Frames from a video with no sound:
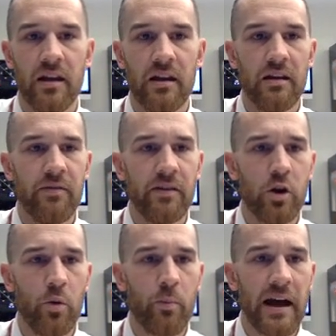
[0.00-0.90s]
then if I
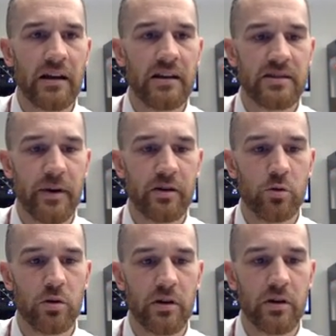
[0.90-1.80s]
go back into my
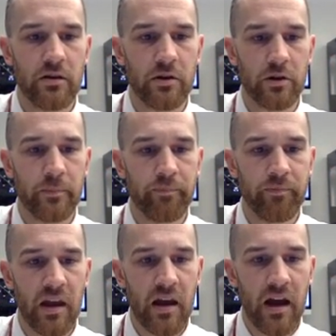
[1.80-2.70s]
Google Calendar,
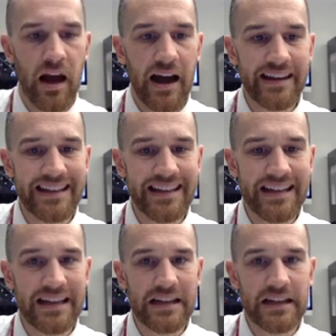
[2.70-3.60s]
I
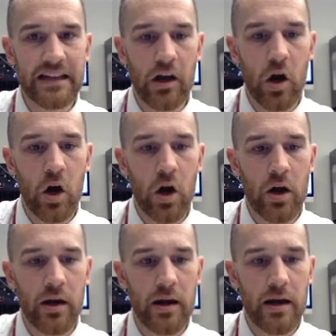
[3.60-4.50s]
can click
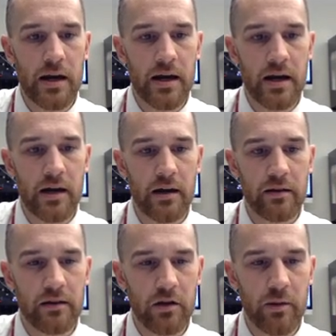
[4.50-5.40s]
on
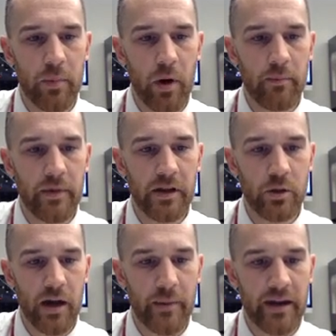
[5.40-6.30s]
the little kebab
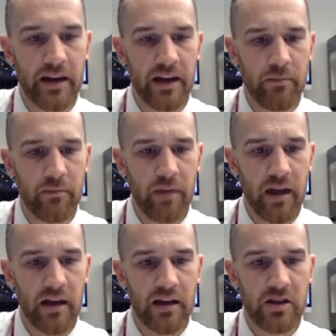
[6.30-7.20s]
menu by my name,
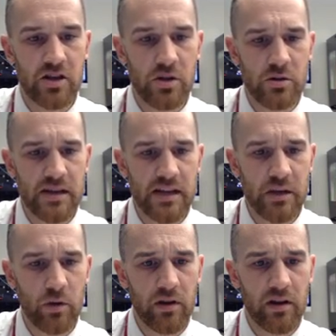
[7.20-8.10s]
and I can choose any
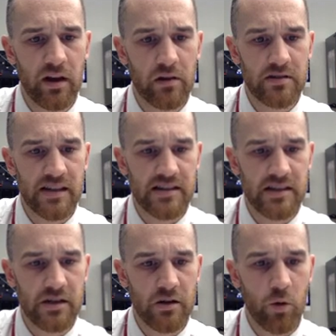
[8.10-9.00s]
one of the colors that's
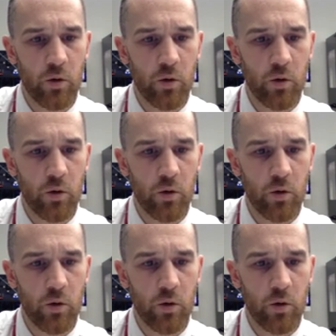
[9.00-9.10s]
here,